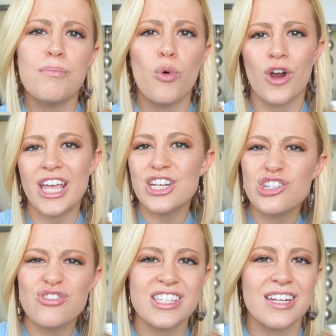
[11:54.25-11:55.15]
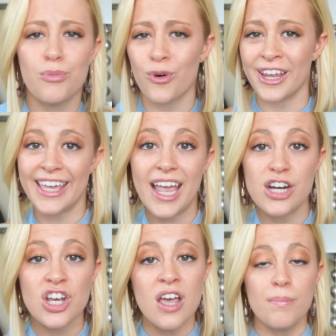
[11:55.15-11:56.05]
more interested, more
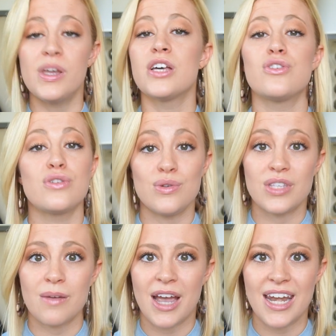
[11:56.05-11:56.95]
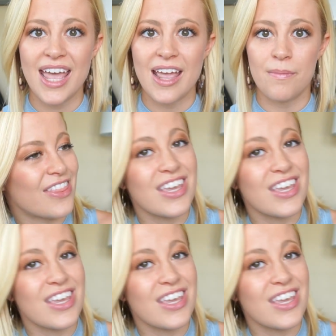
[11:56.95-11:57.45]
engaged because you're using my name.